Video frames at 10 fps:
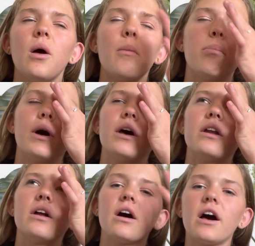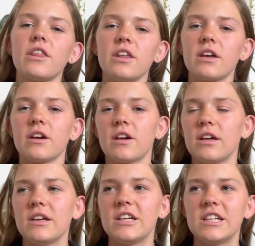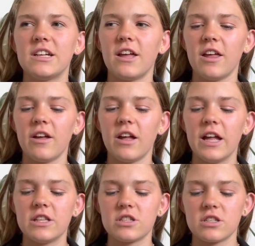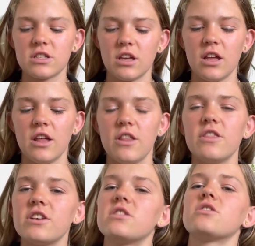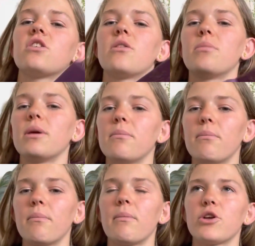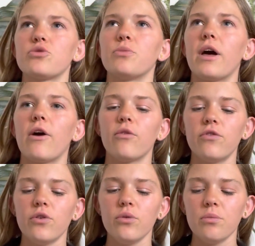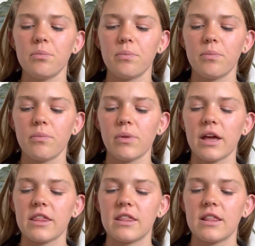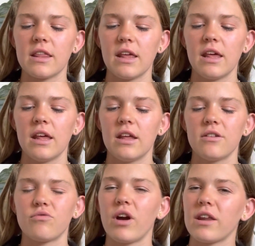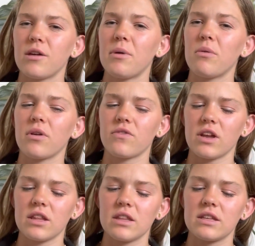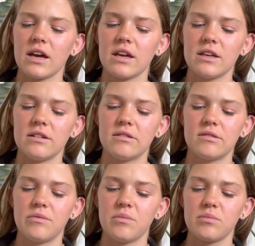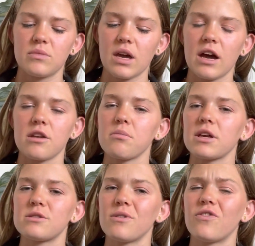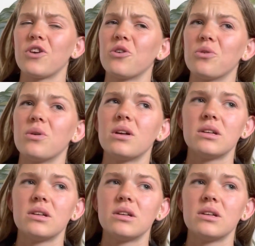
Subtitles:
But I think this is going to be much more helpful. Like writing about what I've done in the day kind of makes me feel